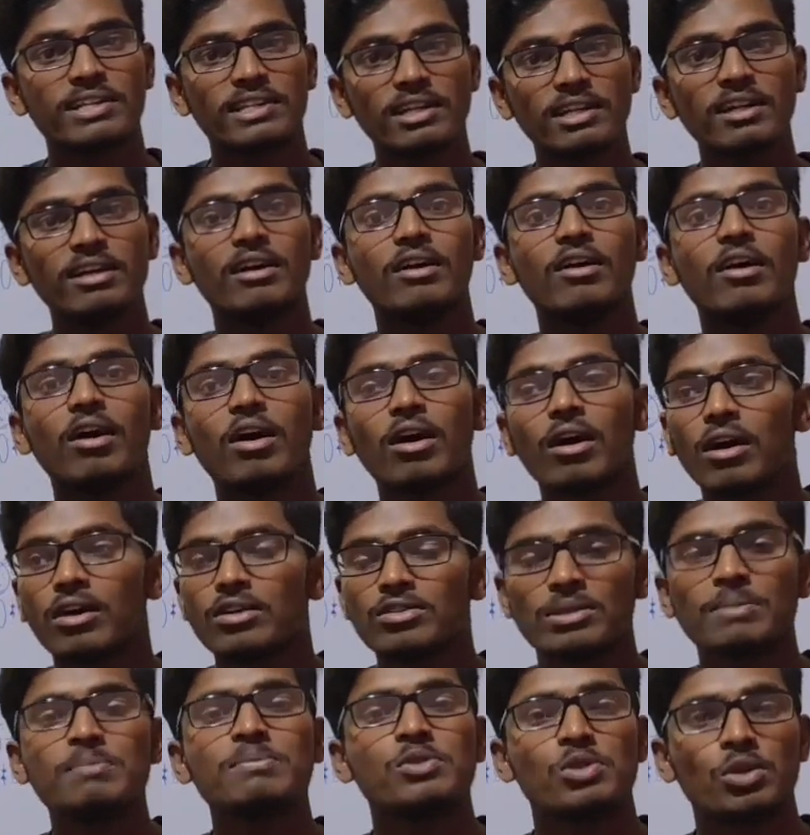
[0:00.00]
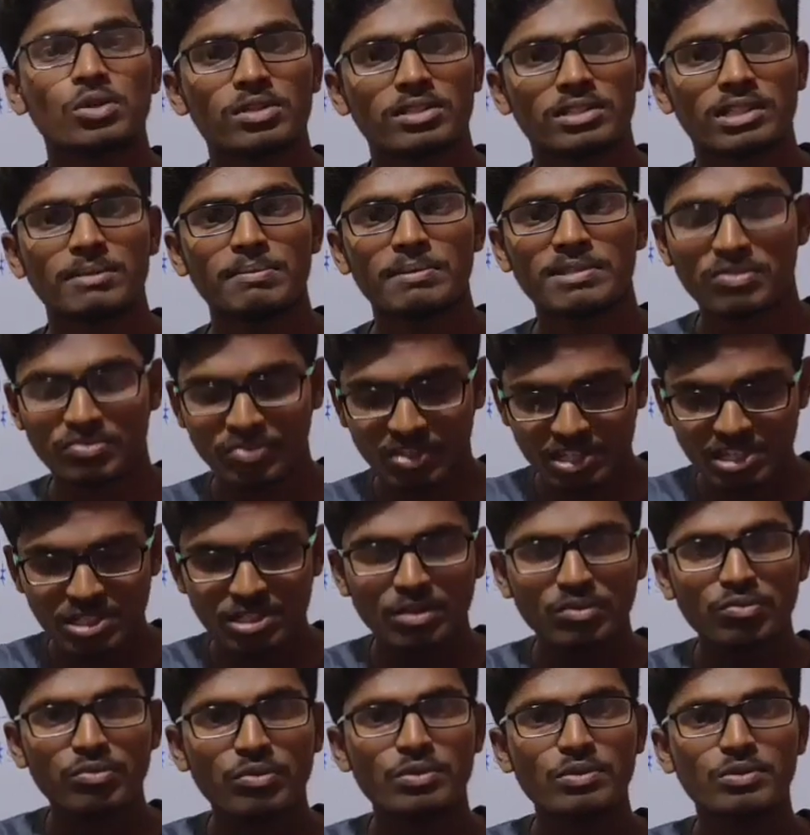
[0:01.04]
with the some charges. That means
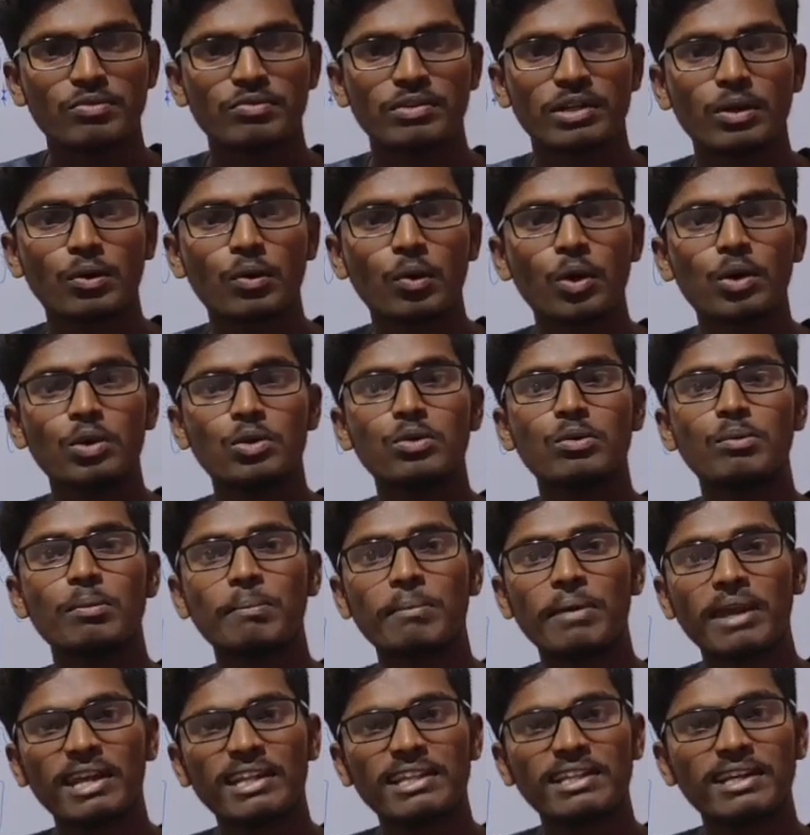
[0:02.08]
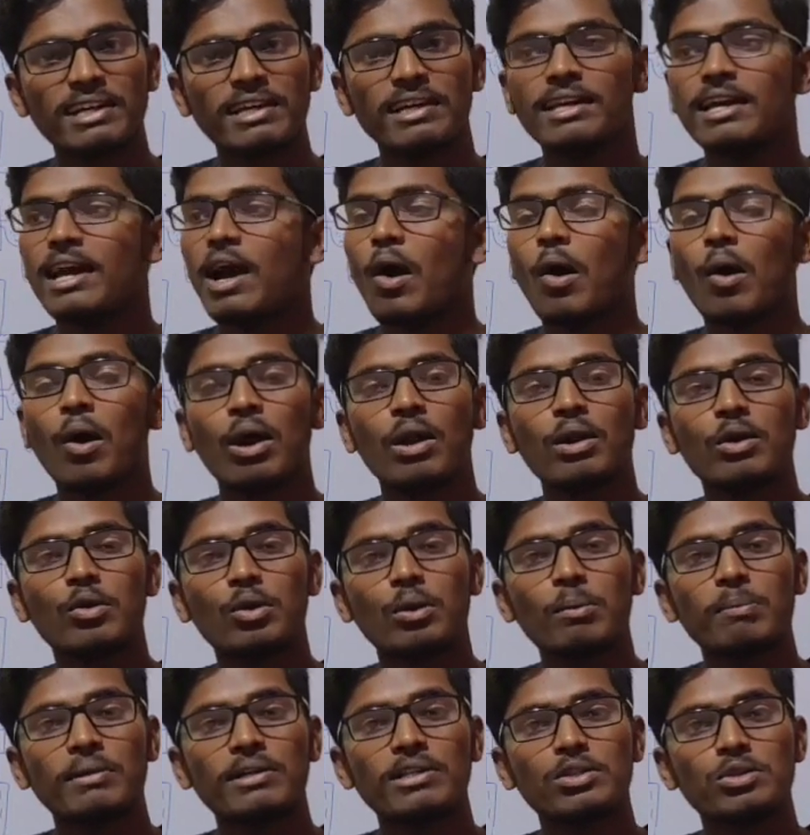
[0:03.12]
frictional force will going to make the oil
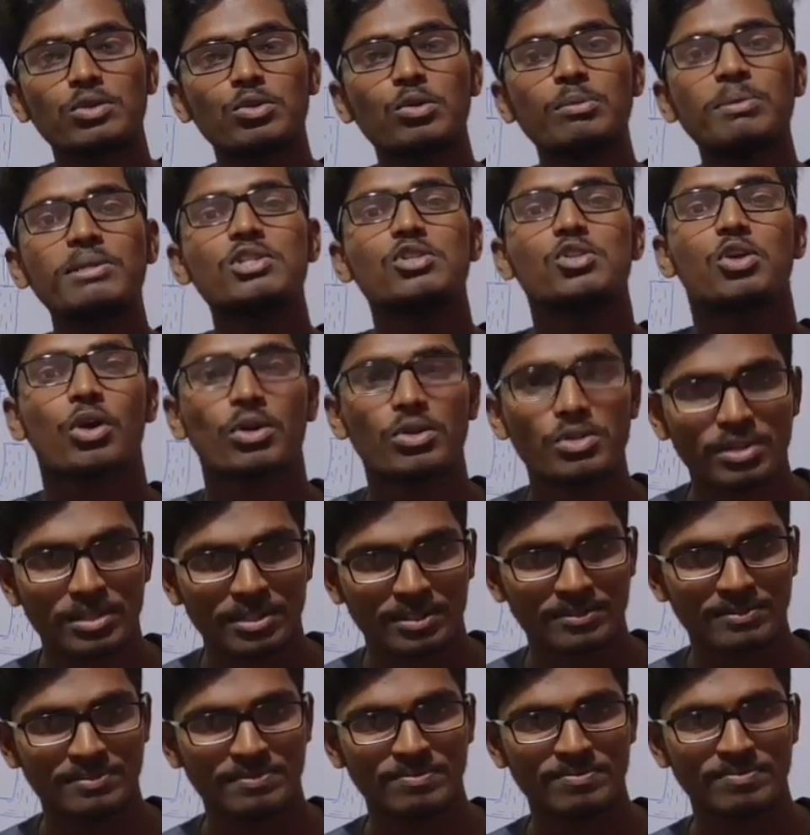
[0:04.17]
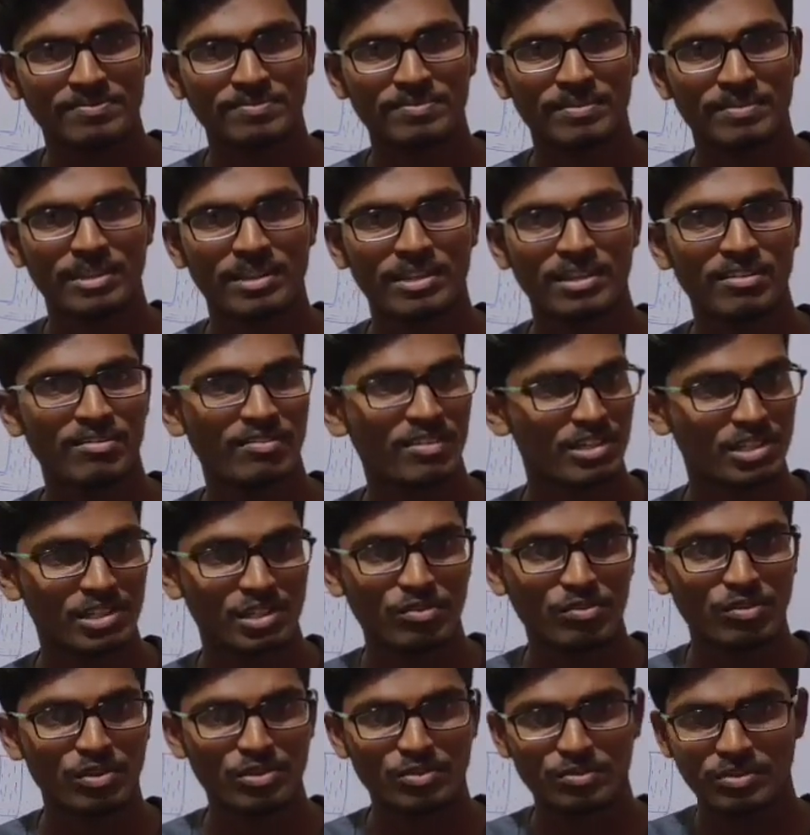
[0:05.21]
droplets to be charged.
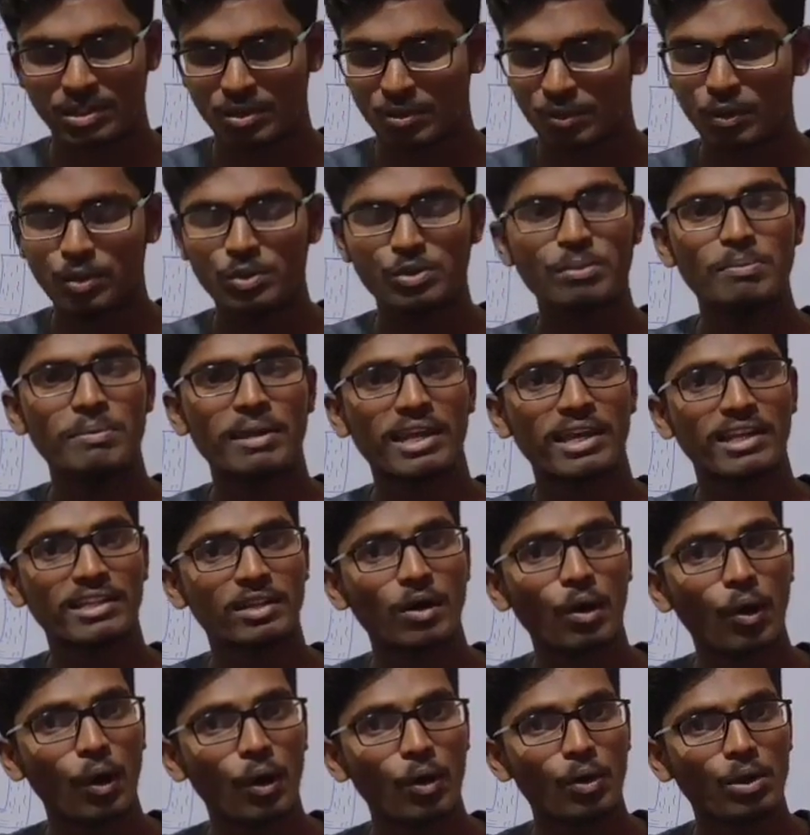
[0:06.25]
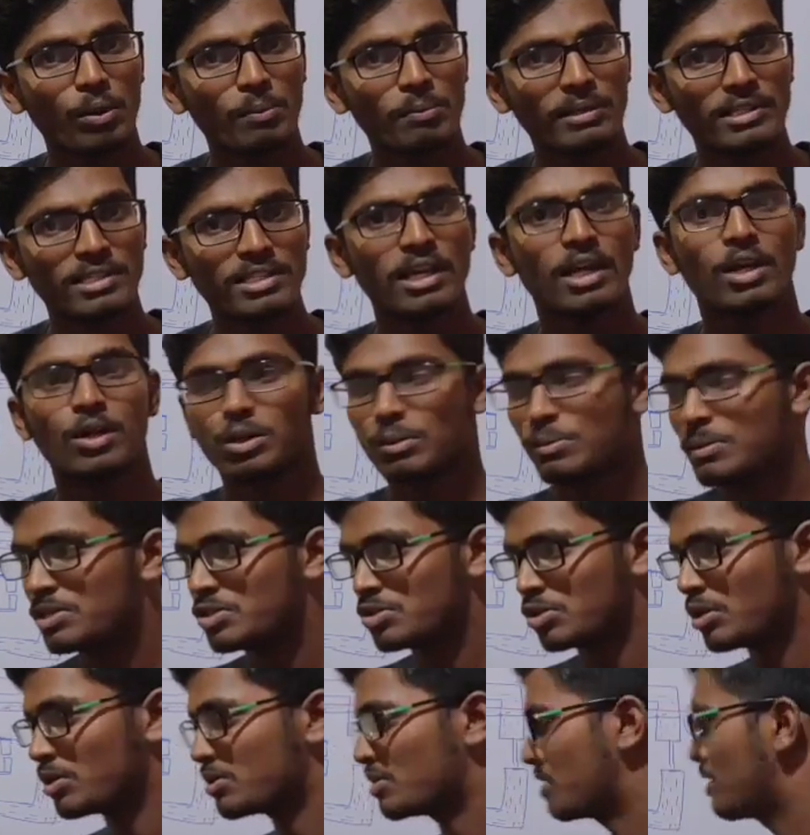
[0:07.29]
Frictional force will going to make the oil droplets to be
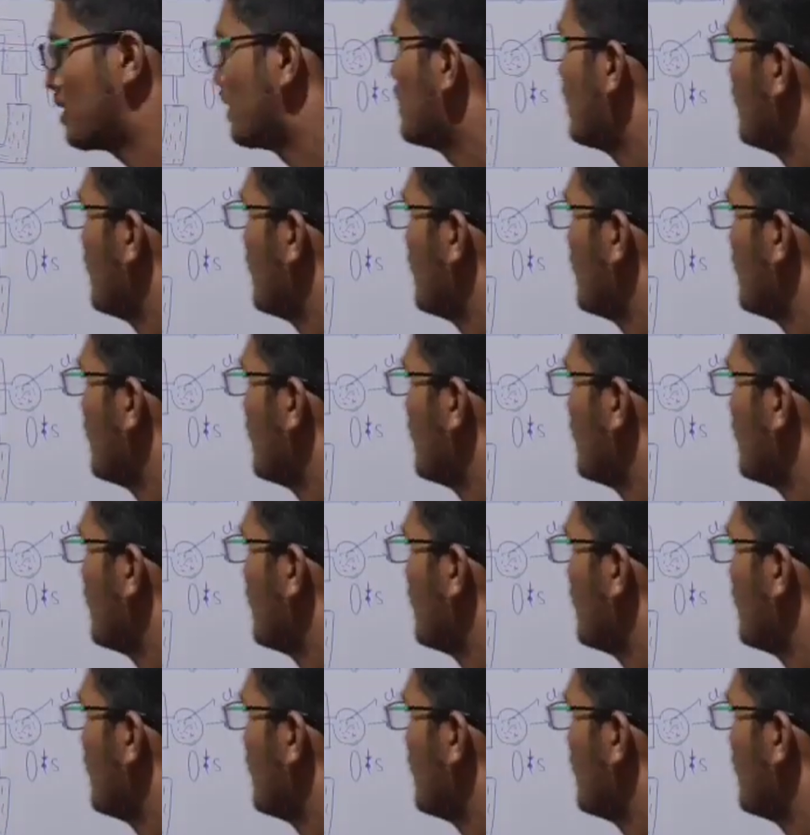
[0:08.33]
charged,